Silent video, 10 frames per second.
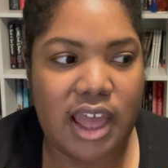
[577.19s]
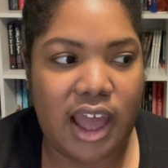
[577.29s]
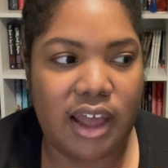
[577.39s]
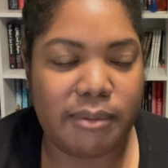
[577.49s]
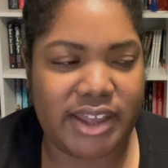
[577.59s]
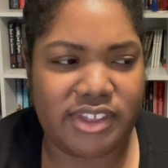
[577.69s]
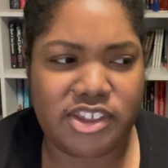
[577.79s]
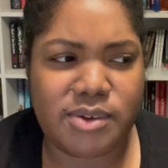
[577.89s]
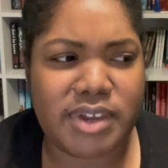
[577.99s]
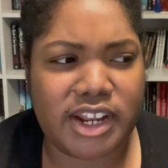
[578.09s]
Um, I
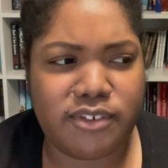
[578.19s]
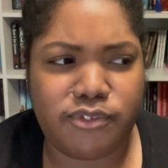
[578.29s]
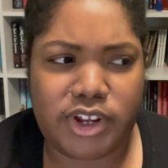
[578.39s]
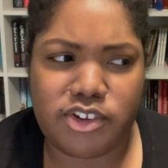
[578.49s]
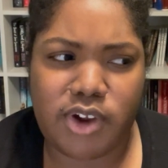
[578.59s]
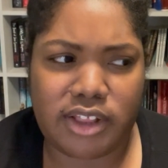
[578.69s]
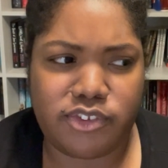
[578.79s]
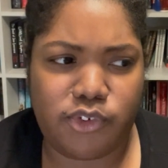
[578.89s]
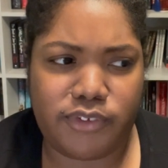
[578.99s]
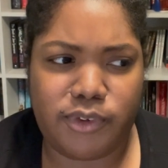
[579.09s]
think you get a free trial of
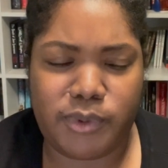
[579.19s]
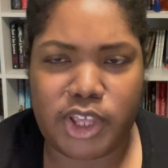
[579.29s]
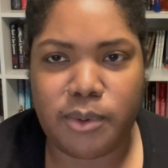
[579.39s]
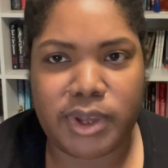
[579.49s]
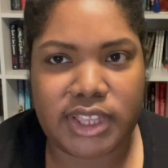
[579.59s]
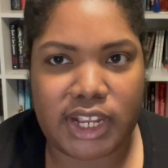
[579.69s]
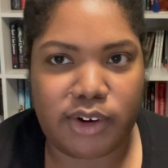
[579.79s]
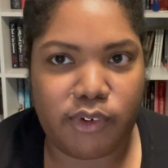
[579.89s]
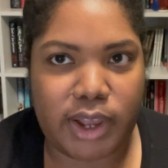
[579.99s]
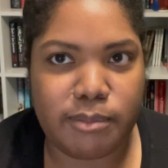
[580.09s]
Scrivener when you win
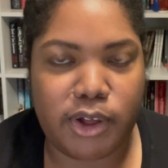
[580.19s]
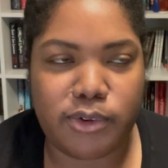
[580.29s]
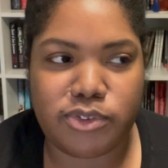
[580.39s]
NaNoWriMo.